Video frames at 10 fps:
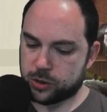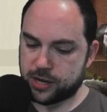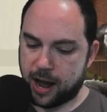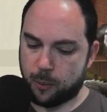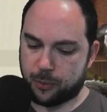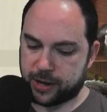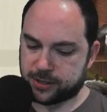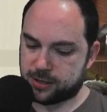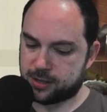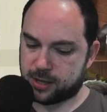which now brings
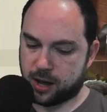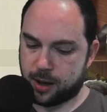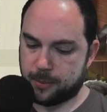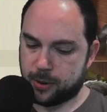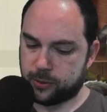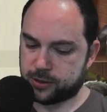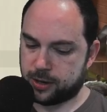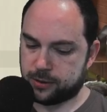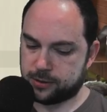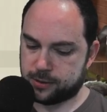us to the combo
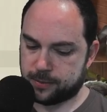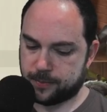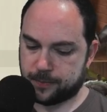skills.